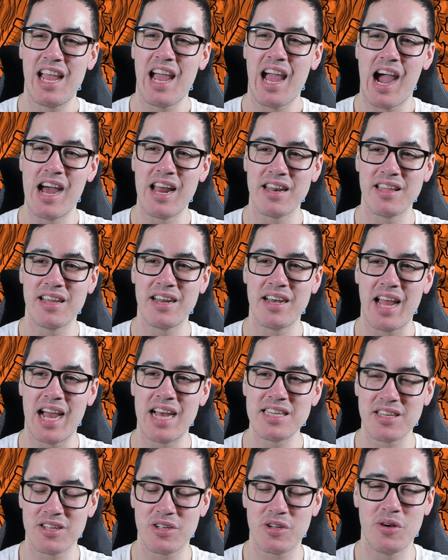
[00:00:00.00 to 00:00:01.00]
and then
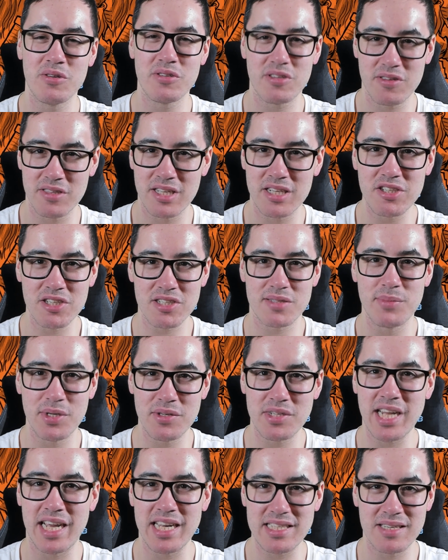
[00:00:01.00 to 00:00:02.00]
as it goes on, they just
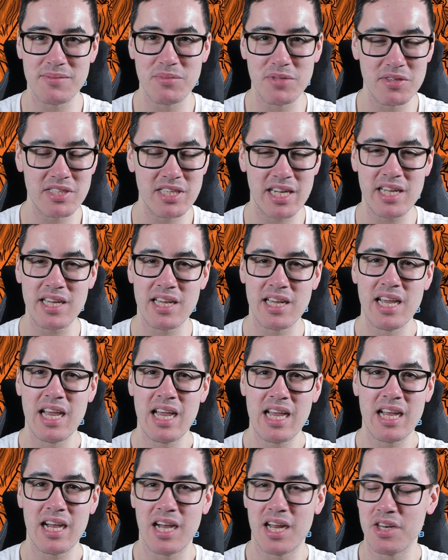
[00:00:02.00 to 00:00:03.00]
mutate and mutate,
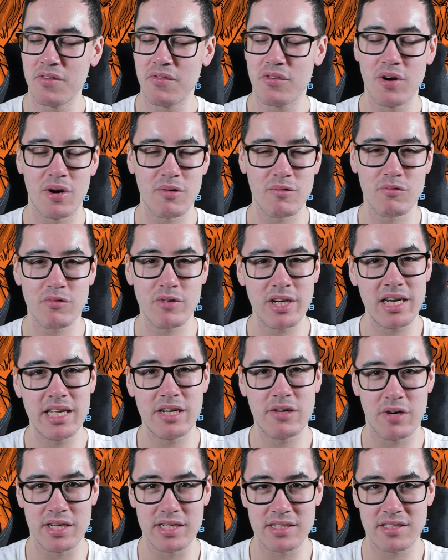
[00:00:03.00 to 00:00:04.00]
and you've got a really
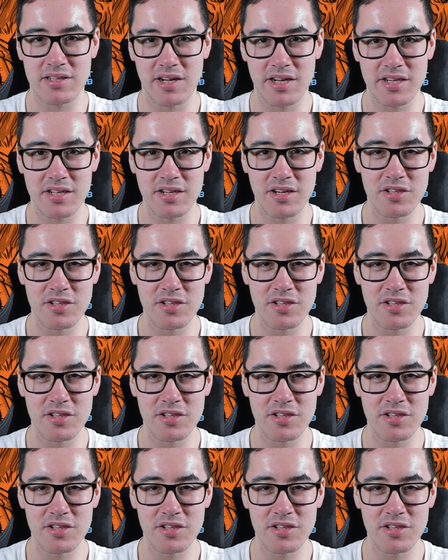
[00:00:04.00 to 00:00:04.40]
great Psycho.